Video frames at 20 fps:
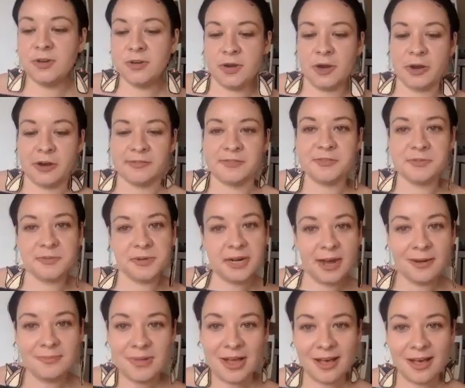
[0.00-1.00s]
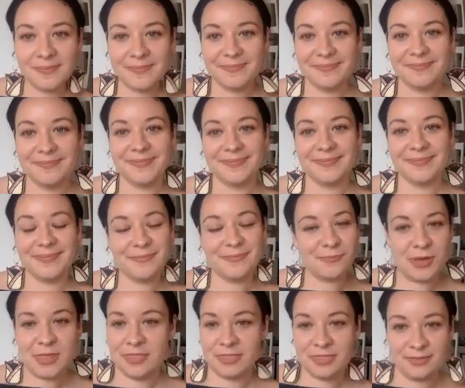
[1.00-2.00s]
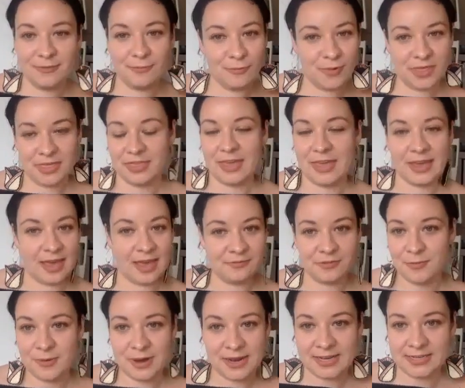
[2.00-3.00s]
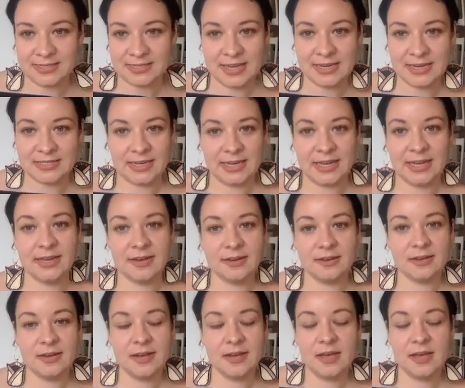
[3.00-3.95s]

nerves would come up with like everyone, as they did,